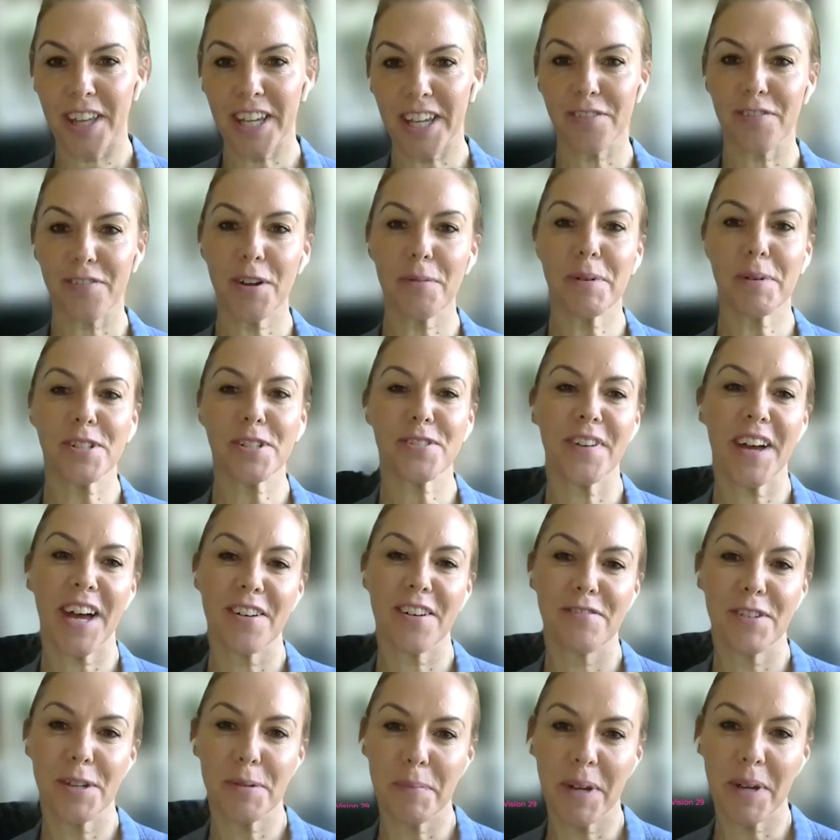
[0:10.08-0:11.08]
thank you very much for
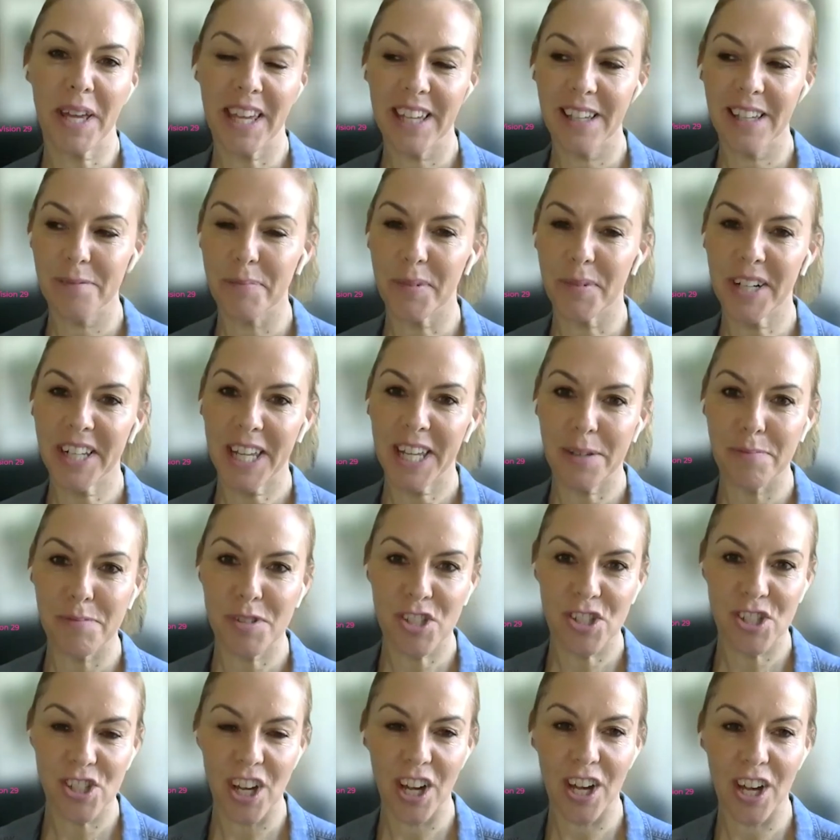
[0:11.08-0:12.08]
having me. My
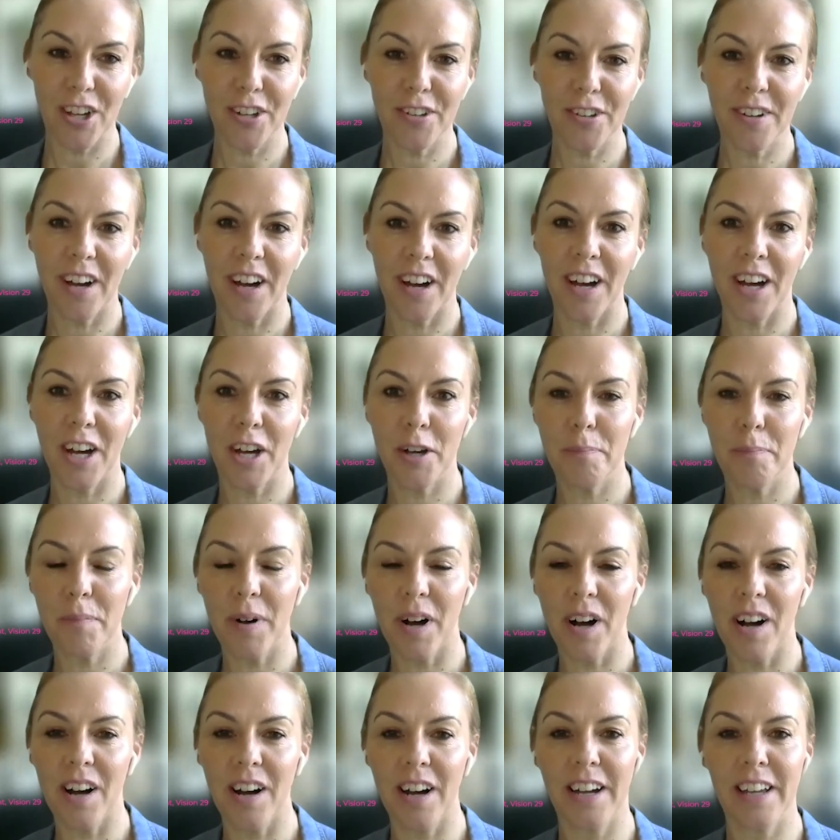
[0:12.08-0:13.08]
name's Jo.
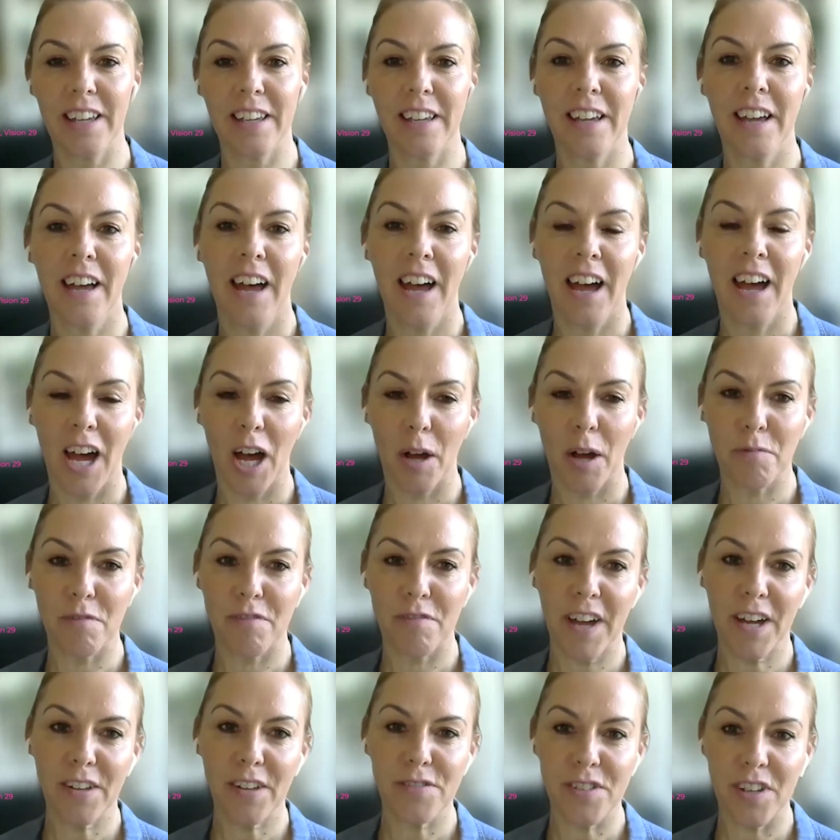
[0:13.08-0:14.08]
I am
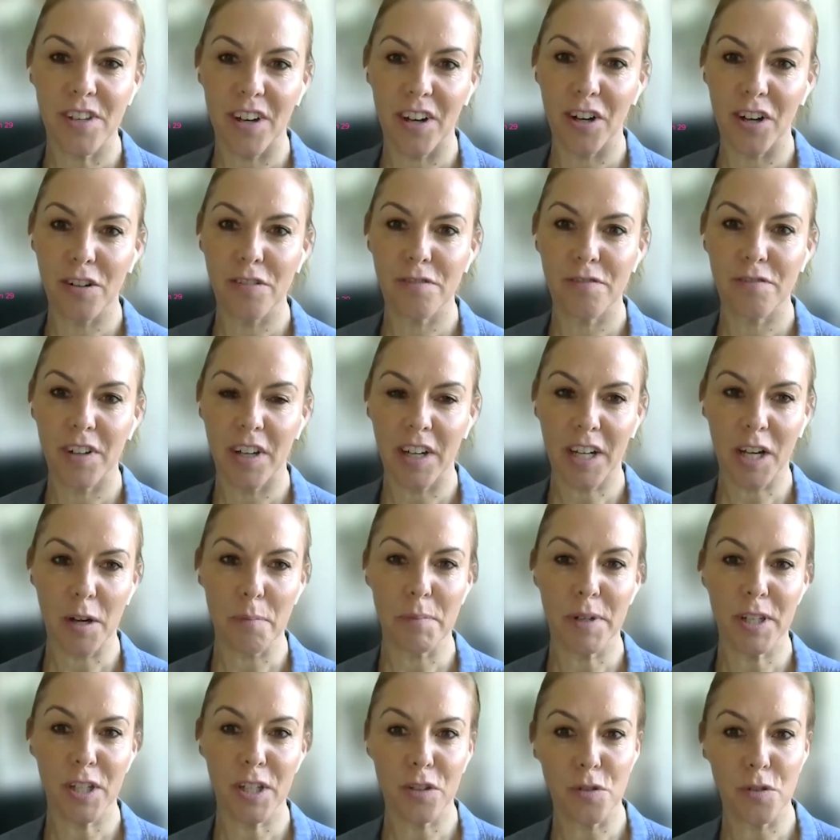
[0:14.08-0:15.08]
founder of a
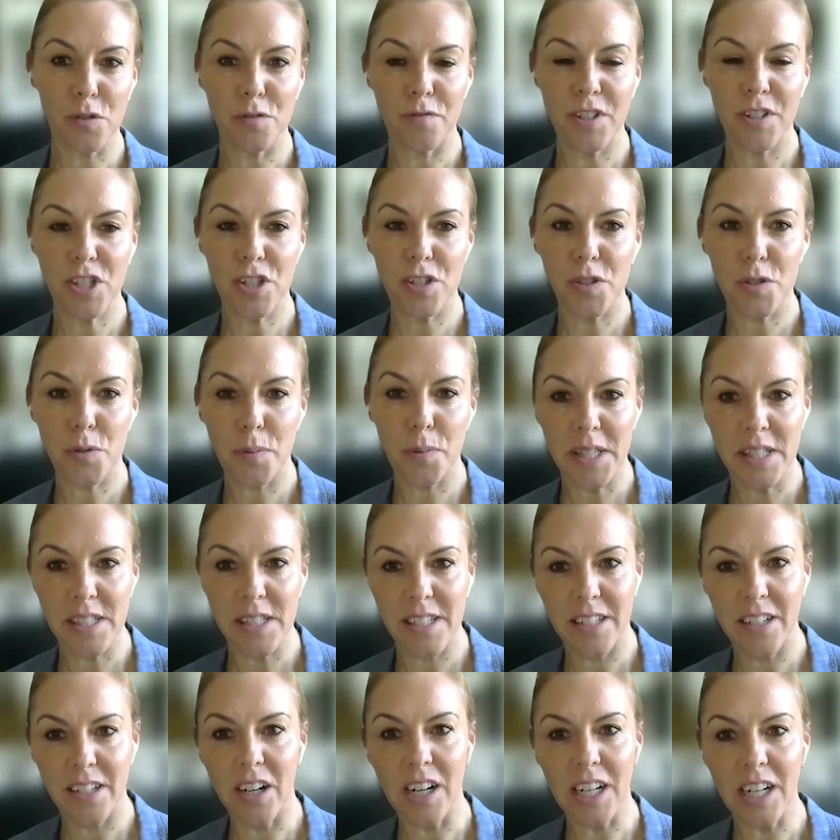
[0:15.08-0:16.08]
company called Vision
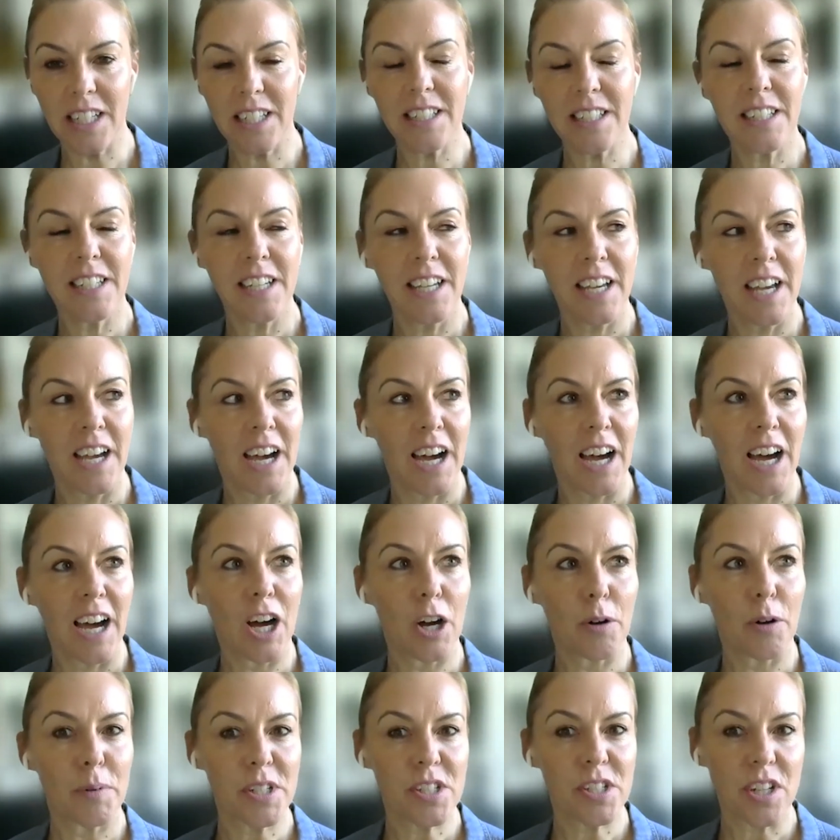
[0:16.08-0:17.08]
29,
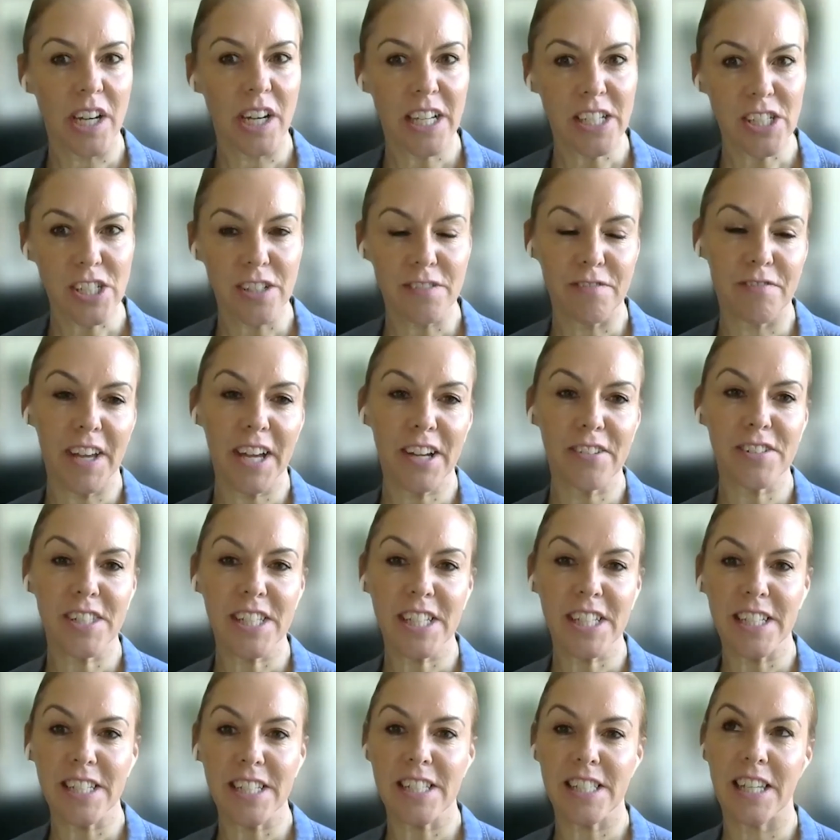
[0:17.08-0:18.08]
which I actually
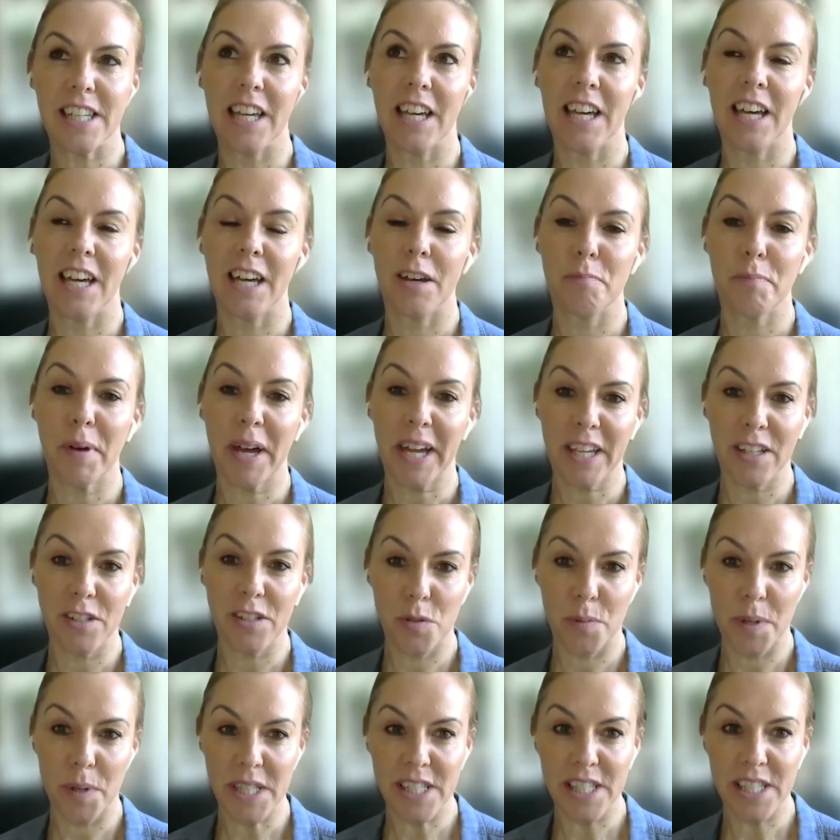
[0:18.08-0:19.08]
founded back in
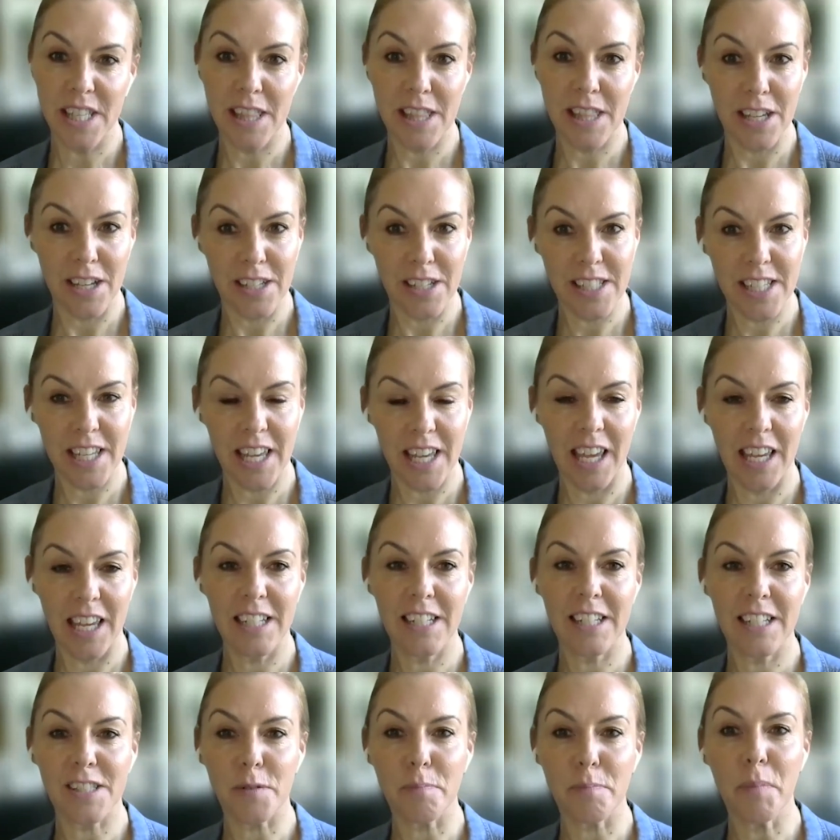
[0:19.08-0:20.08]

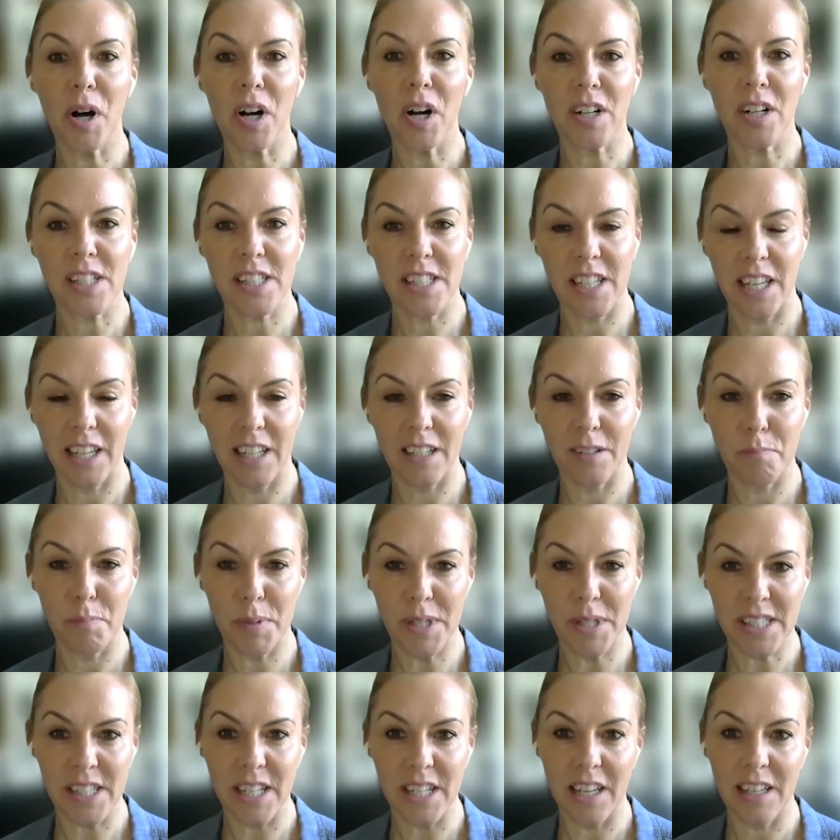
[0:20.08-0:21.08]
2013 as a marketing
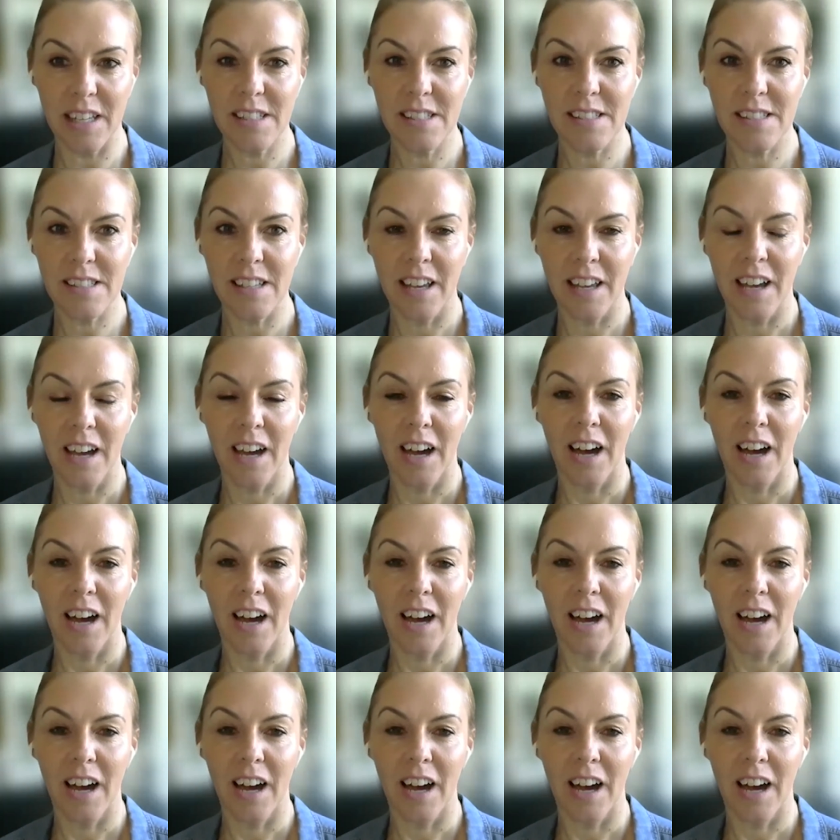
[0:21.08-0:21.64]
business.